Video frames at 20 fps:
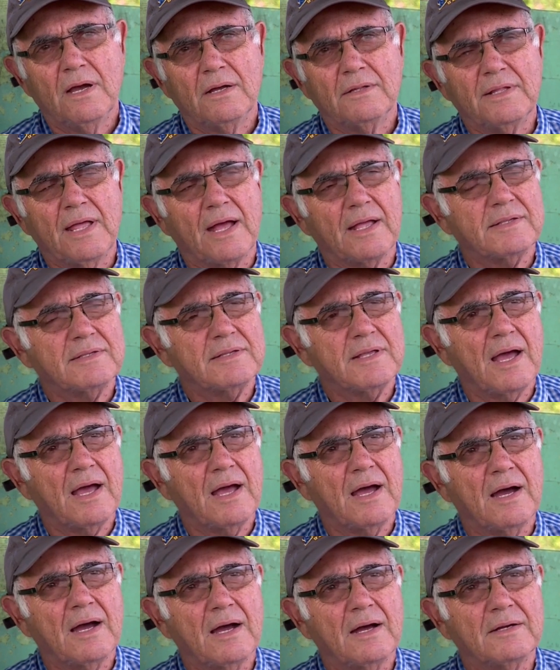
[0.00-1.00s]
that
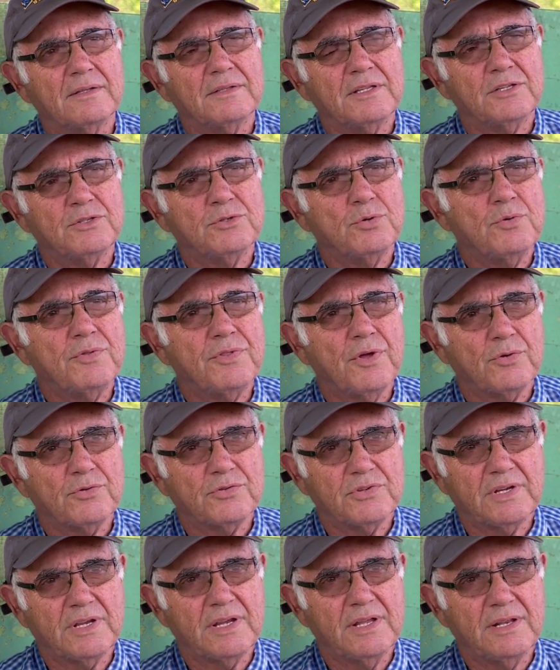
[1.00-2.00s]
uh, the
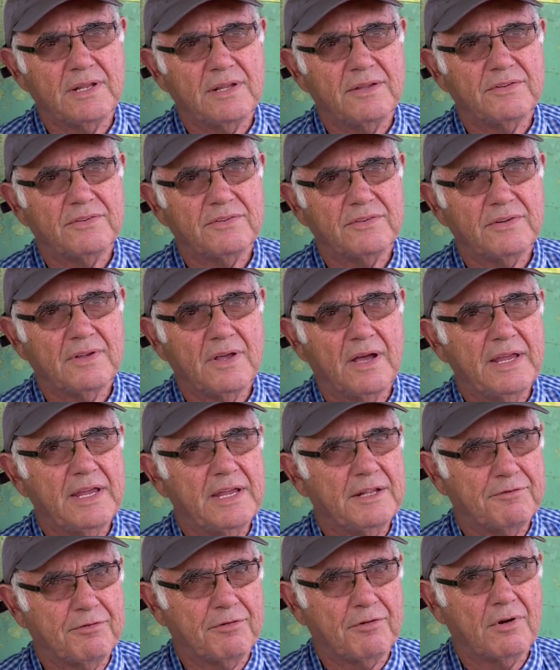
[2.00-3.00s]
2,000 guineas
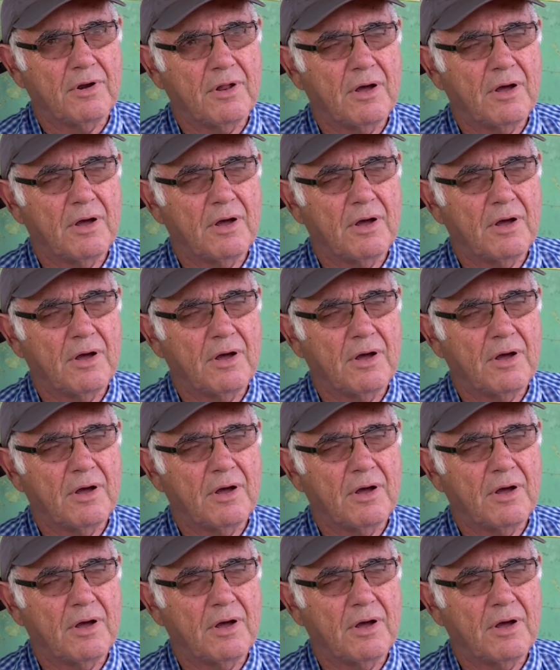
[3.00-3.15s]
it for